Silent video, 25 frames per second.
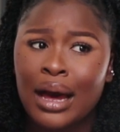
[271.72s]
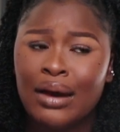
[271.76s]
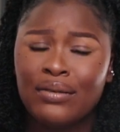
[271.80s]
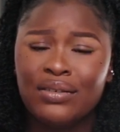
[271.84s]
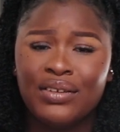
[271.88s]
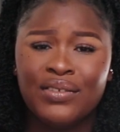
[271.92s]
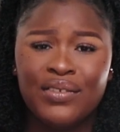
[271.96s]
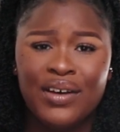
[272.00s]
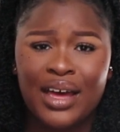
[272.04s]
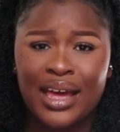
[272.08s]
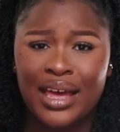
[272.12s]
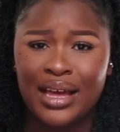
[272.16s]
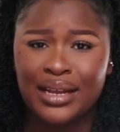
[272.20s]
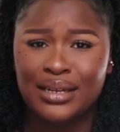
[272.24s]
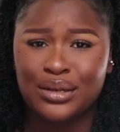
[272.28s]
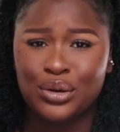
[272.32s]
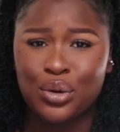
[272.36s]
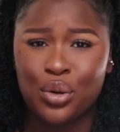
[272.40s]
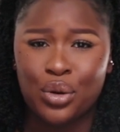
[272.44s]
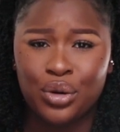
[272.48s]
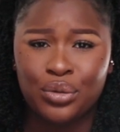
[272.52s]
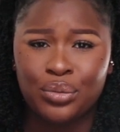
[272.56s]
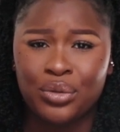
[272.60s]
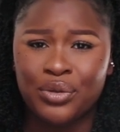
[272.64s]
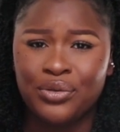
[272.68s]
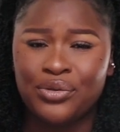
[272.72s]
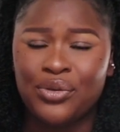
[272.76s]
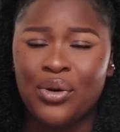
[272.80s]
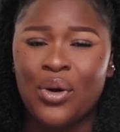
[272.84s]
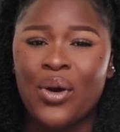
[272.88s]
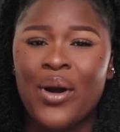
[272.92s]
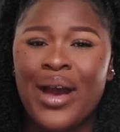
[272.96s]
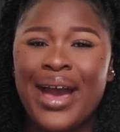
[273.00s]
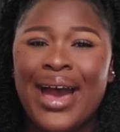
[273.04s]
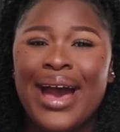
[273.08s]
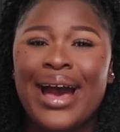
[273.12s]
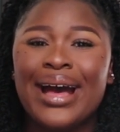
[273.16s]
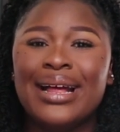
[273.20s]
I've never heard horn
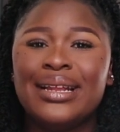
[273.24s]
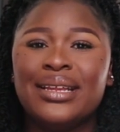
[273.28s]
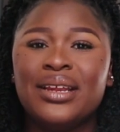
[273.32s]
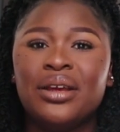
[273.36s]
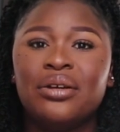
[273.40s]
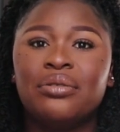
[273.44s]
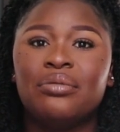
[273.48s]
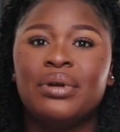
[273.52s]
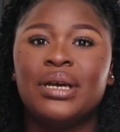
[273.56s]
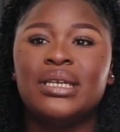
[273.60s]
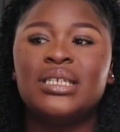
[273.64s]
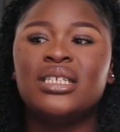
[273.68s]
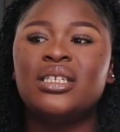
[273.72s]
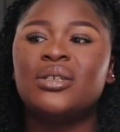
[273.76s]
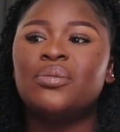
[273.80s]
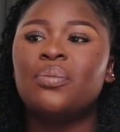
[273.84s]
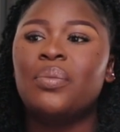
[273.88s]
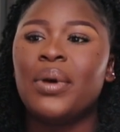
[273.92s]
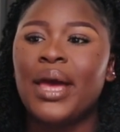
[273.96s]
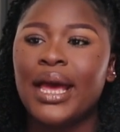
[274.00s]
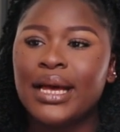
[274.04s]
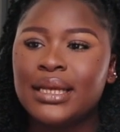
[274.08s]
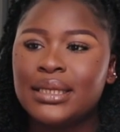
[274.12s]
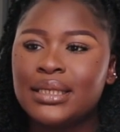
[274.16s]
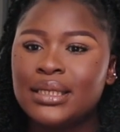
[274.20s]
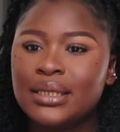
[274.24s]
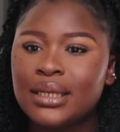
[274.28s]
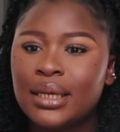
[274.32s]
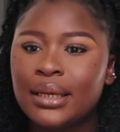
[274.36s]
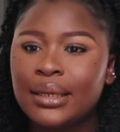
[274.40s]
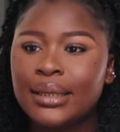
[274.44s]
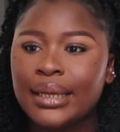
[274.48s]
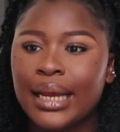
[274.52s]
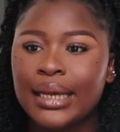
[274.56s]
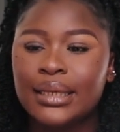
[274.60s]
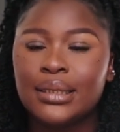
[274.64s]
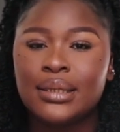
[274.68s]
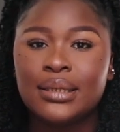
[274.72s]
before. And they
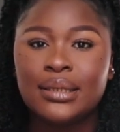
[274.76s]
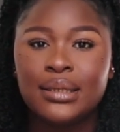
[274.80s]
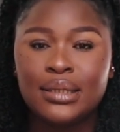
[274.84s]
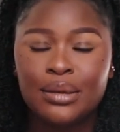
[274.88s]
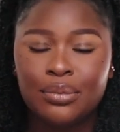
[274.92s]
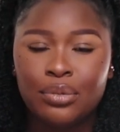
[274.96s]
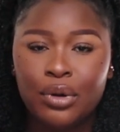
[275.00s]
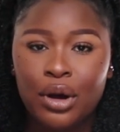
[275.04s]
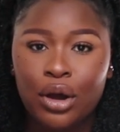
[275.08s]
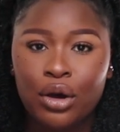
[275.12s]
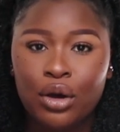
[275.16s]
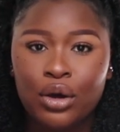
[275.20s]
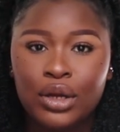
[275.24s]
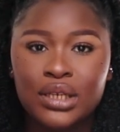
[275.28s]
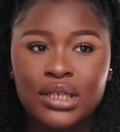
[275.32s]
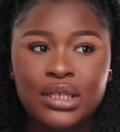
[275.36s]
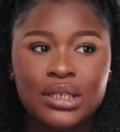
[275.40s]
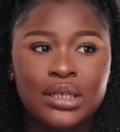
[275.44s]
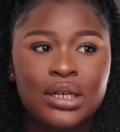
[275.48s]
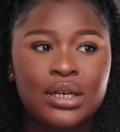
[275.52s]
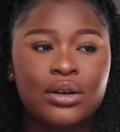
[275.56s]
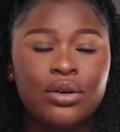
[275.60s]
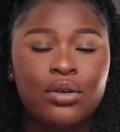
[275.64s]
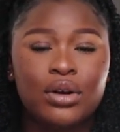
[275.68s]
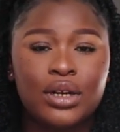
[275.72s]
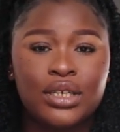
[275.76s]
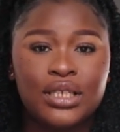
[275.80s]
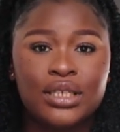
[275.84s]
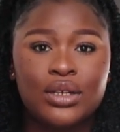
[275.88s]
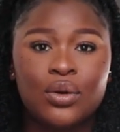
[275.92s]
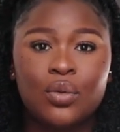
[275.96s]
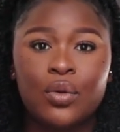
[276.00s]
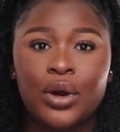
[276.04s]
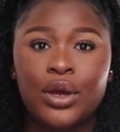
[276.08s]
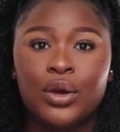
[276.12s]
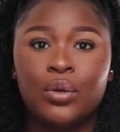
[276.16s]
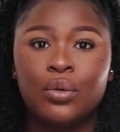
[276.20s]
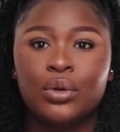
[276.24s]
respect like zebra
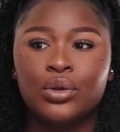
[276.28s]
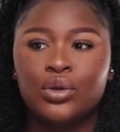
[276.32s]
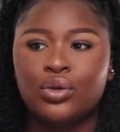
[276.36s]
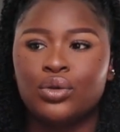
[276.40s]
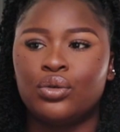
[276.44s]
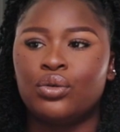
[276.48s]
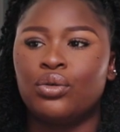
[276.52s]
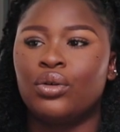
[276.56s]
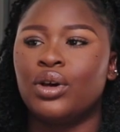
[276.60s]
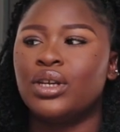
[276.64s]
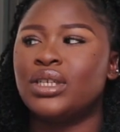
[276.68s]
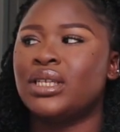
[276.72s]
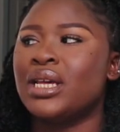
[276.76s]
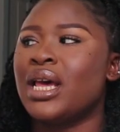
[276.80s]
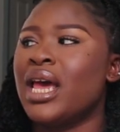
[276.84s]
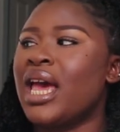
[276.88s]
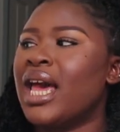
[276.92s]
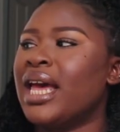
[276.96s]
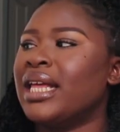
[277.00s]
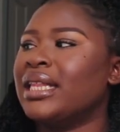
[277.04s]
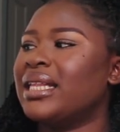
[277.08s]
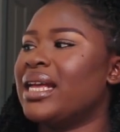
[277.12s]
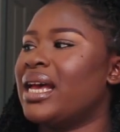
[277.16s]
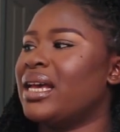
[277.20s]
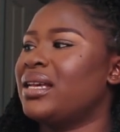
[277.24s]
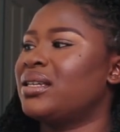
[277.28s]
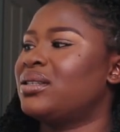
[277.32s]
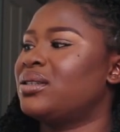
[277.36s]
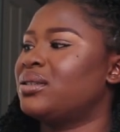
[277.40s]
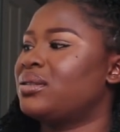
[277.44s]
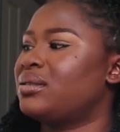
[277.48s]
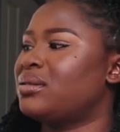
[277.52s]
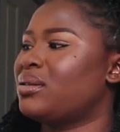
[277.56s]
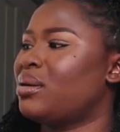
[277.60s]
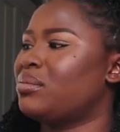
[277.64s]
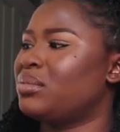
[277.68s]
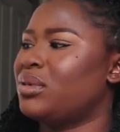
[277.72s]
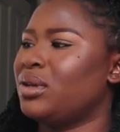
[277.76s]
crossing, when you want to cross, there's
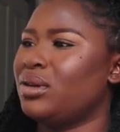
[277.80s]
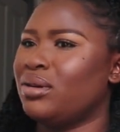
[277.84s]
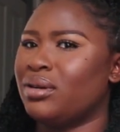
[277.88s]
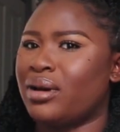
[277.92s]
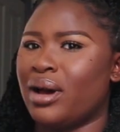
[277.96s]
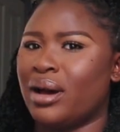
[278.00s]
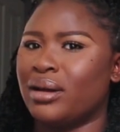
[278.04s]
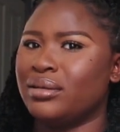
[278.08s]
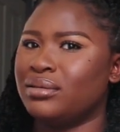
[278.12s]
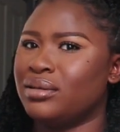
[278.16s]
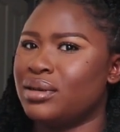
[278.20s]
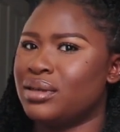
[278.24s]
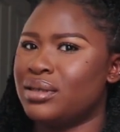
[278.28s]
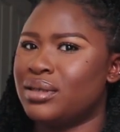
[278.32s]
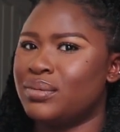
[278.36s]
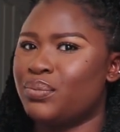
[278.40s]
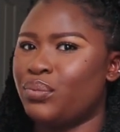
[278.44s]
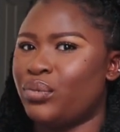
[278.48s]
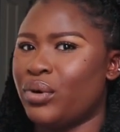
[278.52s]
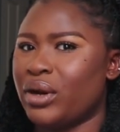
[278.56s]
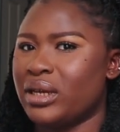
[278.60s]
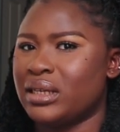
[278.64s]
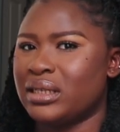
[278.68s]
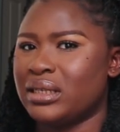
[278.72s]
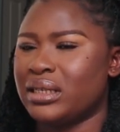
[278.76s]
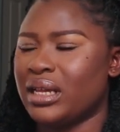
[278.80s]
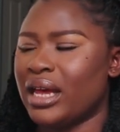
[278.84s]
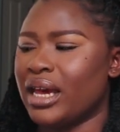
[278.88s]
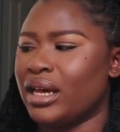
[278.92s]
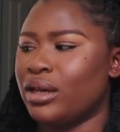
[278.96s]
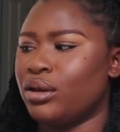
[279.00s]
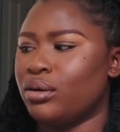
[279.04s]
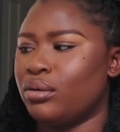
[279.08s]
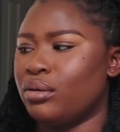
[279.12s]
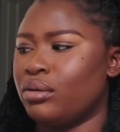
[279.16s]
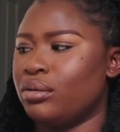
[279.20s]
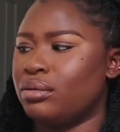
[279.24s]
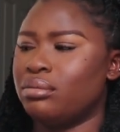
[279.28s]
something you can just press,
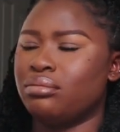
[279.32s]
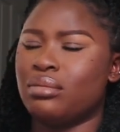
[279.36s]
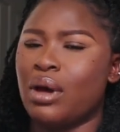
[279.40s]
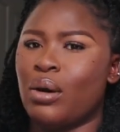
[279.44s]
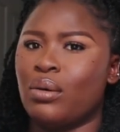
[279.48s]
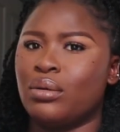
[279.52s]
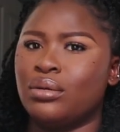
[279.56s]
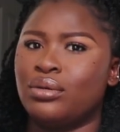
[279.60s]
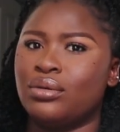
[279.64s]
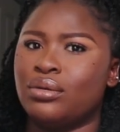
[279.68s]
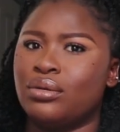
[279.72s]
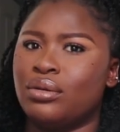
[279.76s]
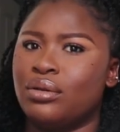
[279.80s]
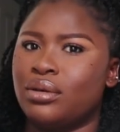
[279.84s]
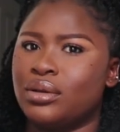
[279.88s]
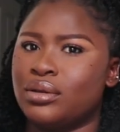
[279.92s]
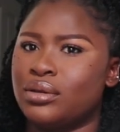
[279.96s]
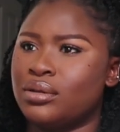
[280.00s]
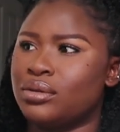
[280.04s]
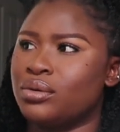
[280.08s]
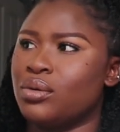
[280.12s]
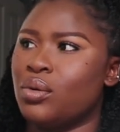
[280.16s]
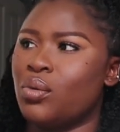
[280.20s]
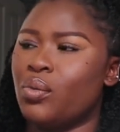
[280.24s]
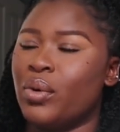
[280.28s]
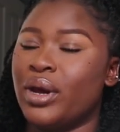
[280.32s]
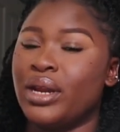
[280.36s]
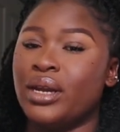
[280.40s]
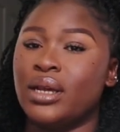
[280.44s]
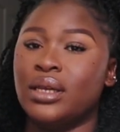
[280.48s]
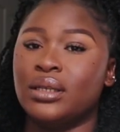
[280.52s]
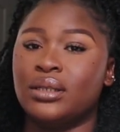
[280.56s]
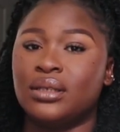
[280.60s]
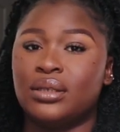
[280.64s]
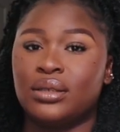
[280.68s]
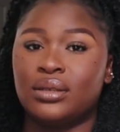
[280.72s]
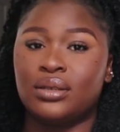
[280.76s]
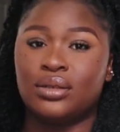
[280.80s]
like, oh, I want to cross. So when
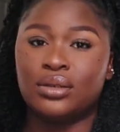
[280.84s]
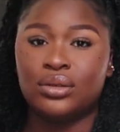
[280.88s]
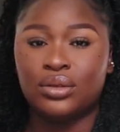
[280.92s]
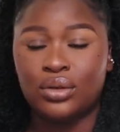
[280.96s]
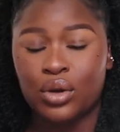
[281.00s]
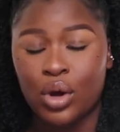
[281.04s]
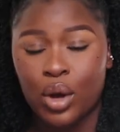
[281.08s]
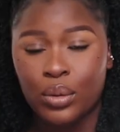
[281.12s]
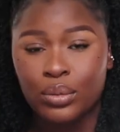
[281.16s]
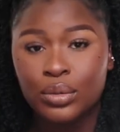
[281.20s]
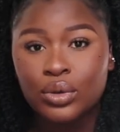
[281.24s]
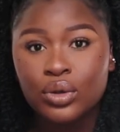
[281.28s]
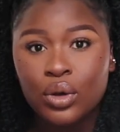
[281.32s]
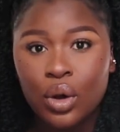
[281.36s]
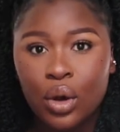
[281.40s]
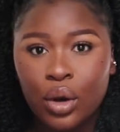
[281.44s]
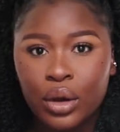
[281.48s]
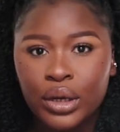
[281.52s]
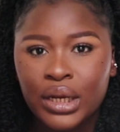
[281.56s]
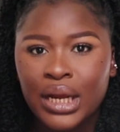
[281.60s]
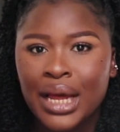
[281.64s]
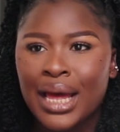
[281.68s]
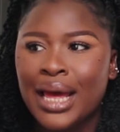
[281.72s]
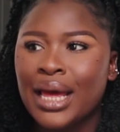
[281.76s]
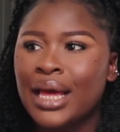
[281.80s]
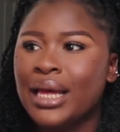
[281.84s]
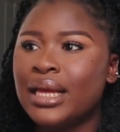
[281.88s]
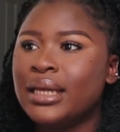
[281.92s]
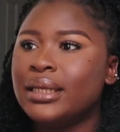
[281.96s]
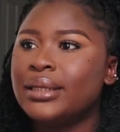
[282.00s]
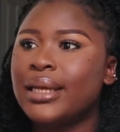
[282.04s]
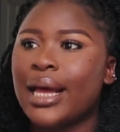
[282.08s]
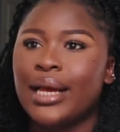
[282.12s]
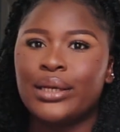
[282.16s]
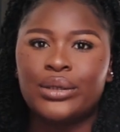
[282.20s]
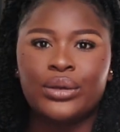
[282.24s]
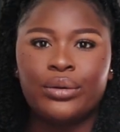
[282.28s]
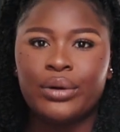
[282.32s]
it comes on,
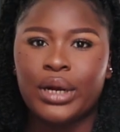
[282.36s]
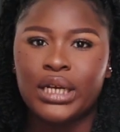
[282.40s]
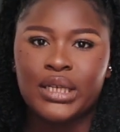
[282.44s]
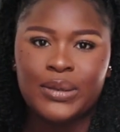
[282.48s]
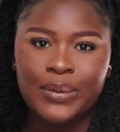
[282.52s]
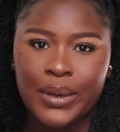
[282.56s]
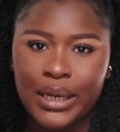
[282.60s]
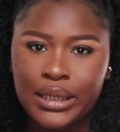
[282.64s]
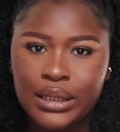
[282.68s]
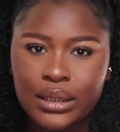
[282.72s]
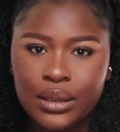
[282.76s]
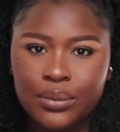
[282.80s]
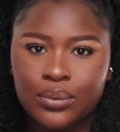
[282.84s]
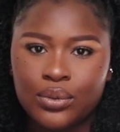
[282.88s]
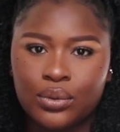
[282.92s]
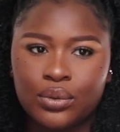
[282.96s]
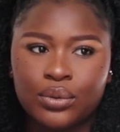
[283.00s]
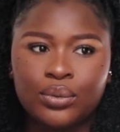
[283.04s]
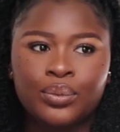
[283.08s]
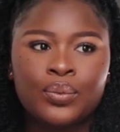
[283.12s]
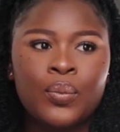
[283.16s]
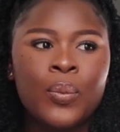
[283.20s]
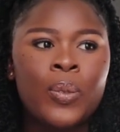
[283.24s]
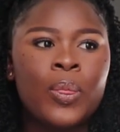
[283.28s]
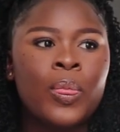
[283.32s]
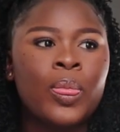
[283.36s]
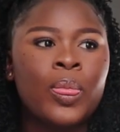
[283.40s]
they are so respectable.